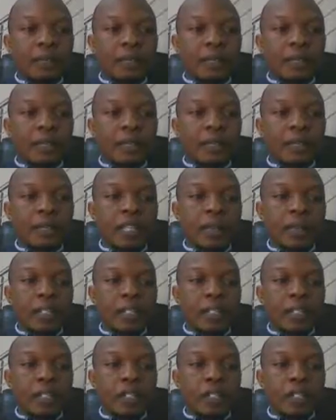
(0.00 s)
Uh, let me
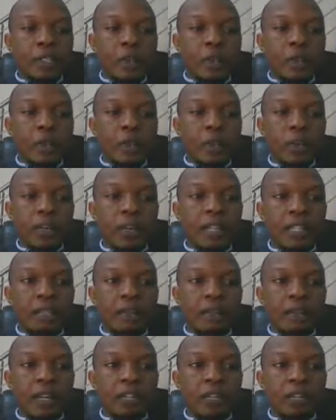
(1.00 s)
just show you
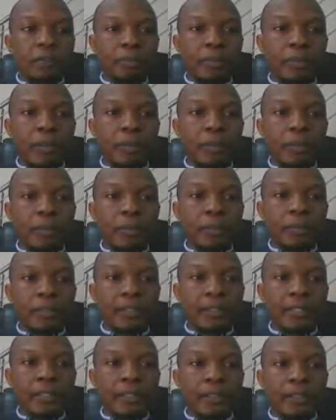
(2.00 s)
a random problem
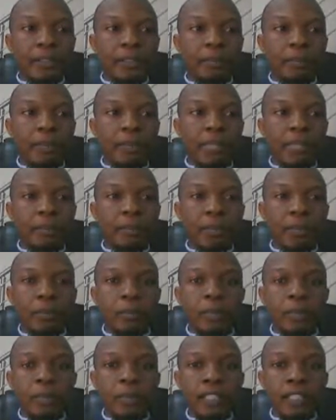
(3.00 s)
or a big
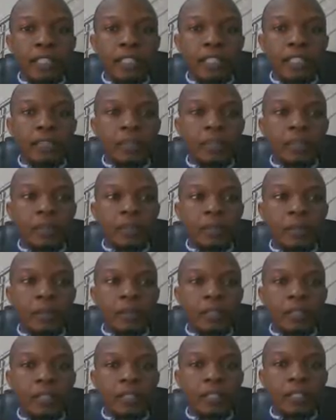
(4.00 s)
problem in this
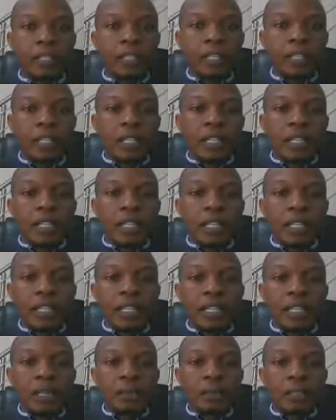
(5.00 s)
field
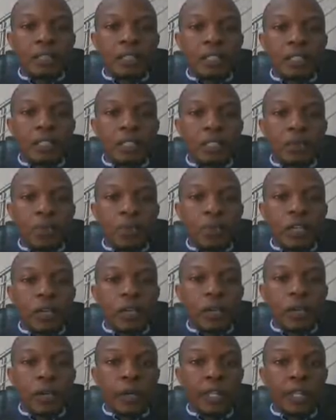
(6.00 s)
and um, it's, it's worth
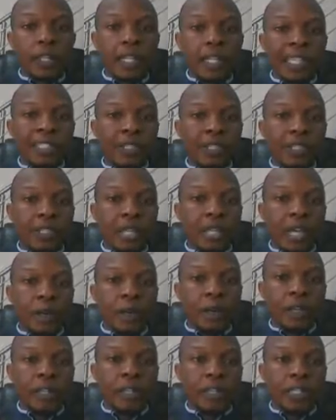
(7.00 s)
knowing. That's just
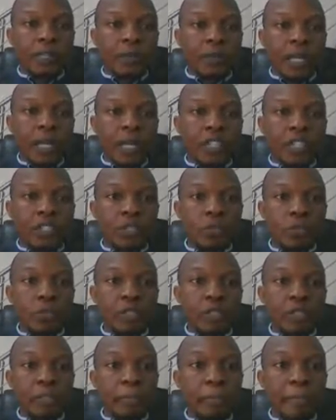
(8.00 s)
that's why I just
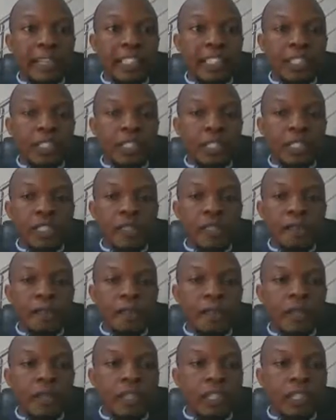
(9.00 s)
want to mention it.
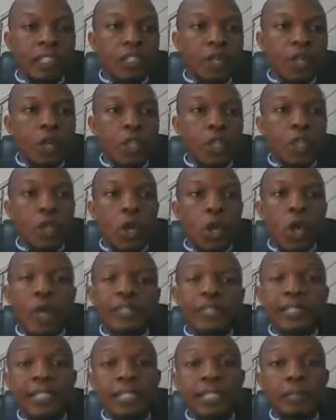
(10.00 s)
It's called the
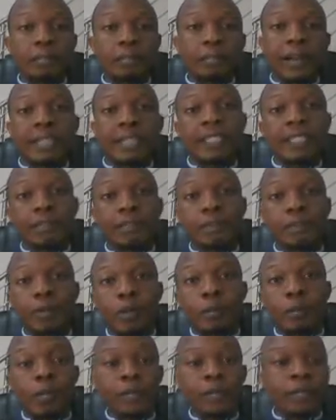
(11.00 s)
cocktail party
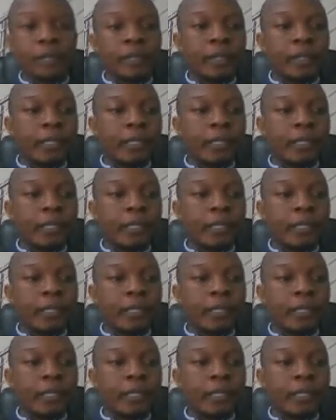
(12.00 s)
problem.